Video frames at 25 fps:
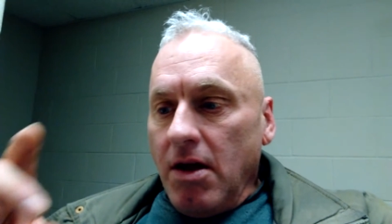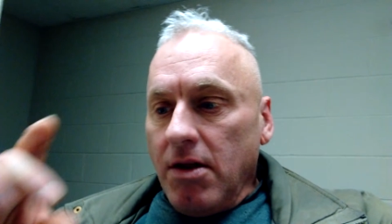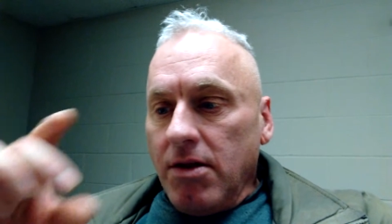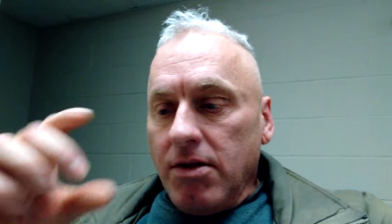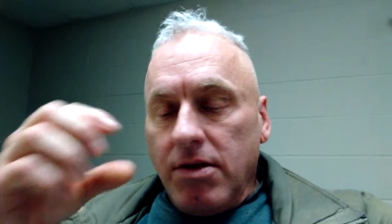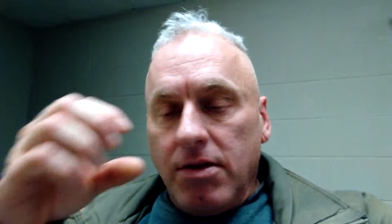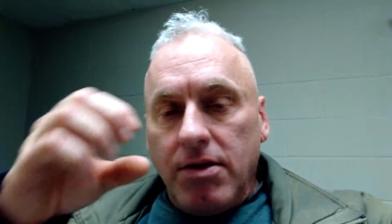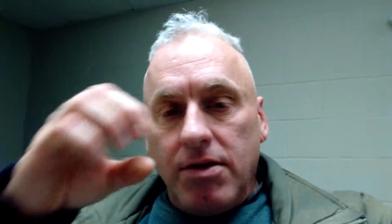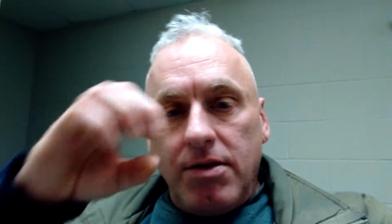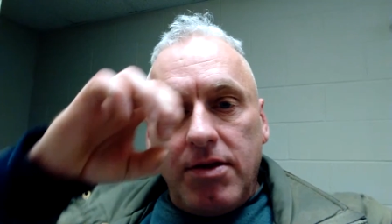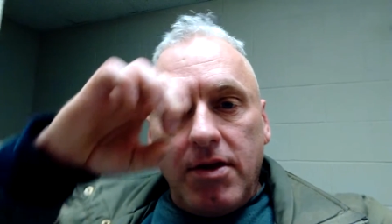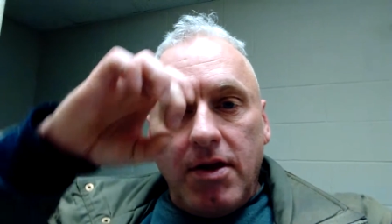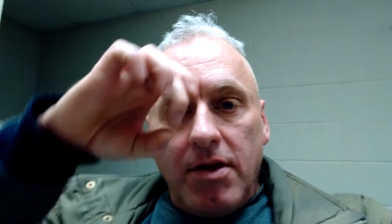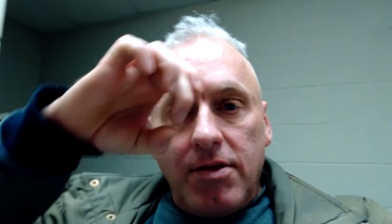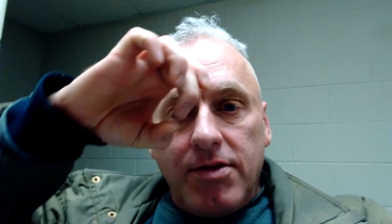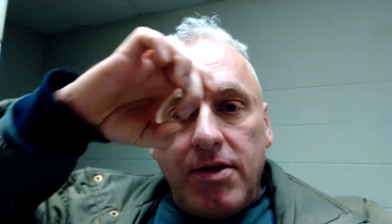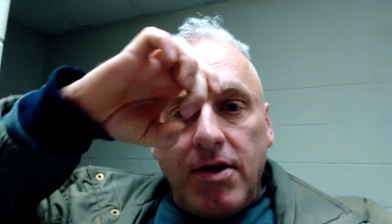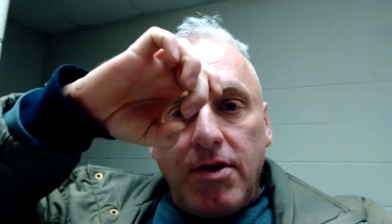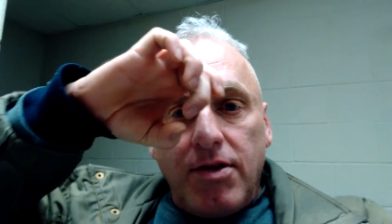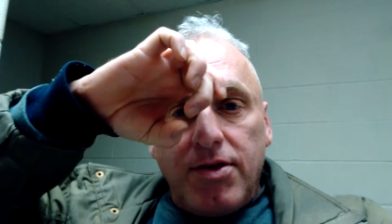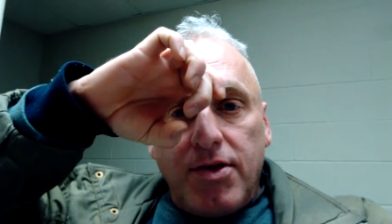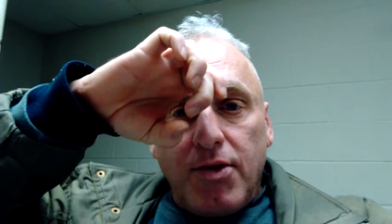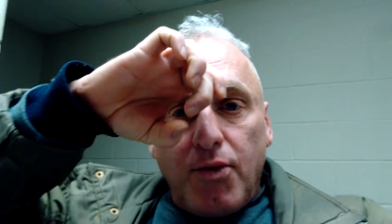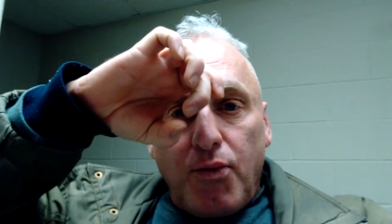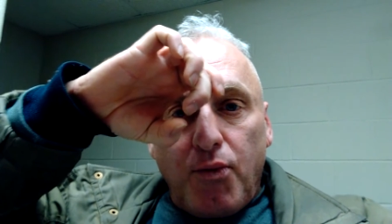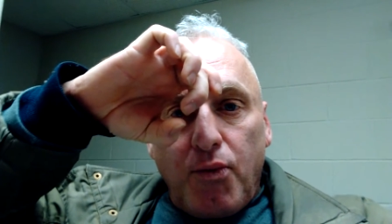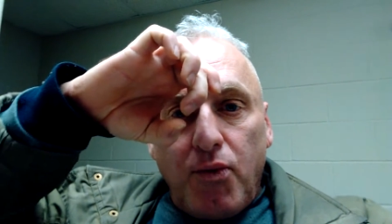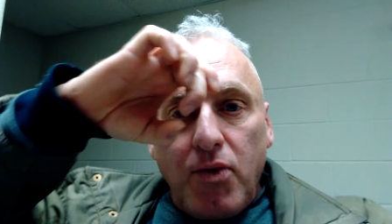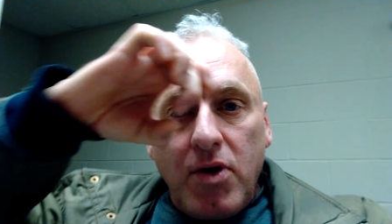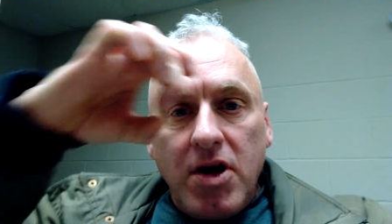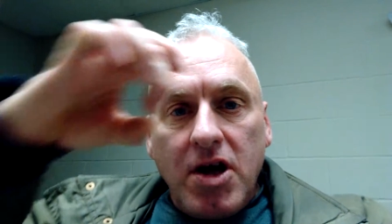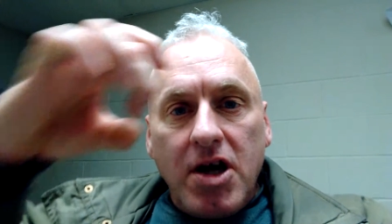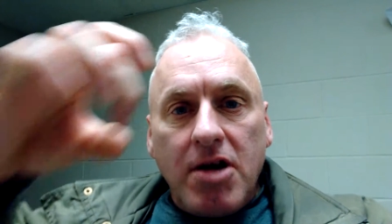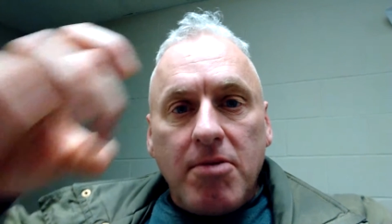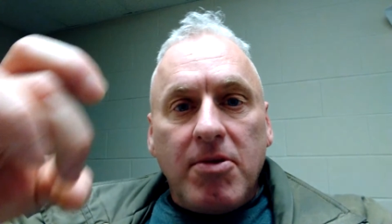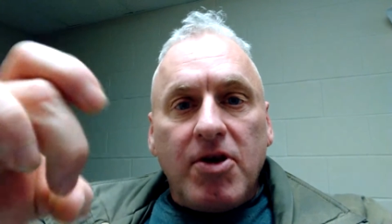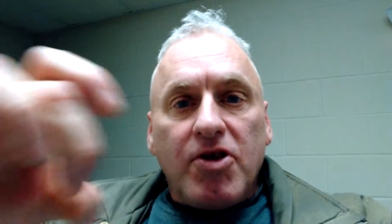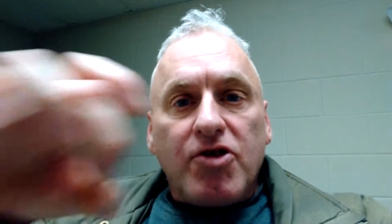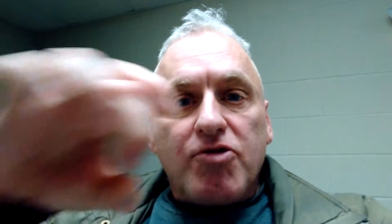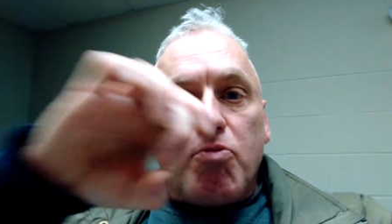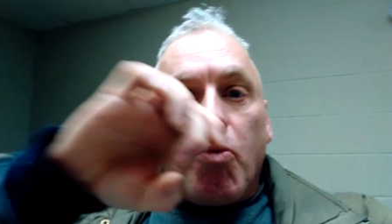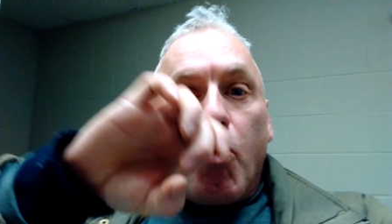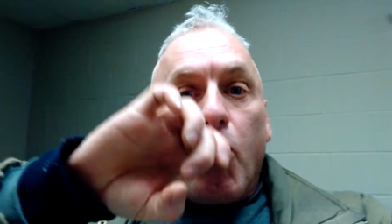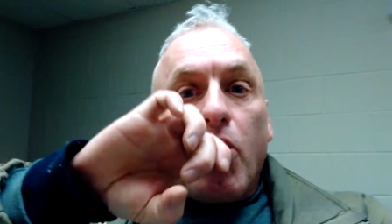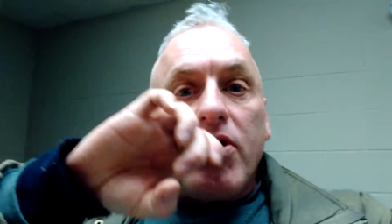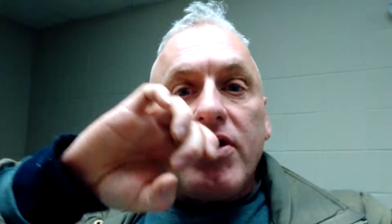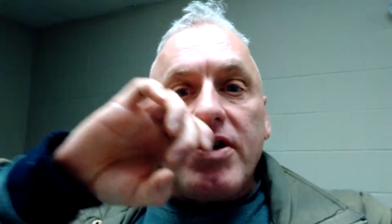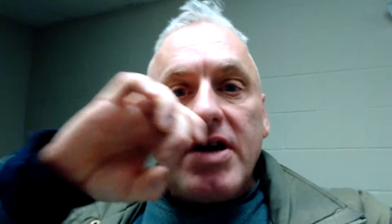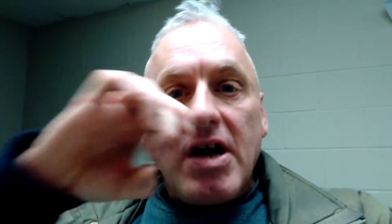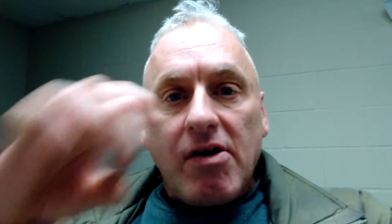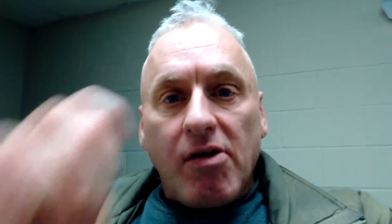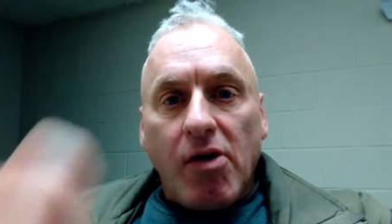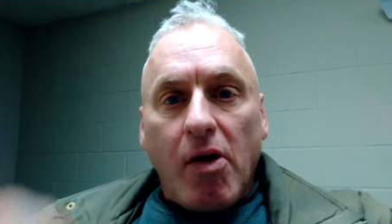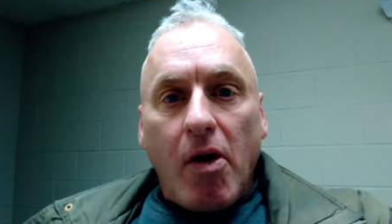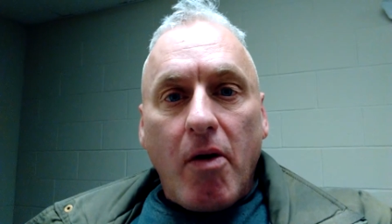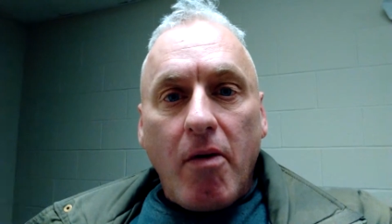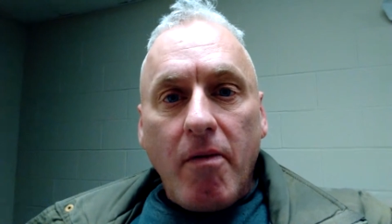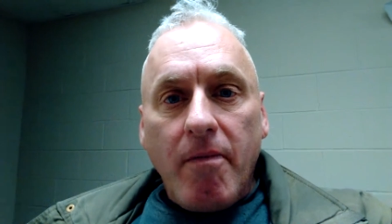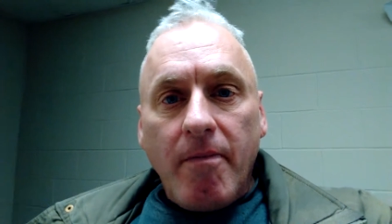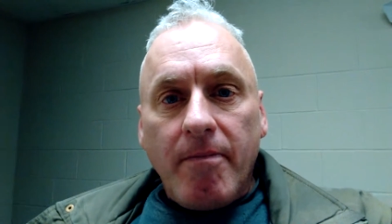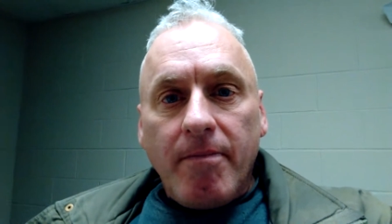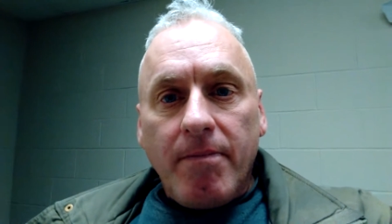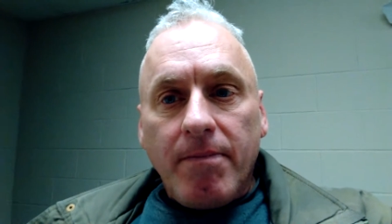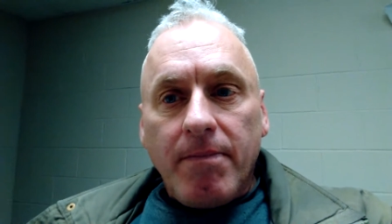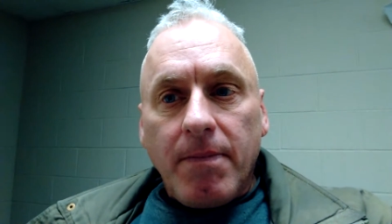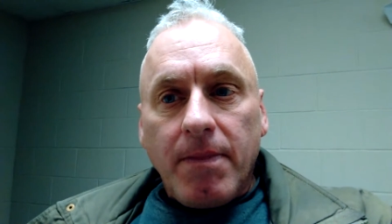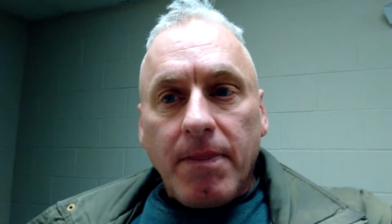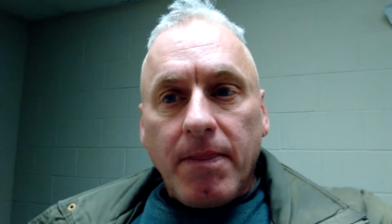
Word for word: the rim is more narrow,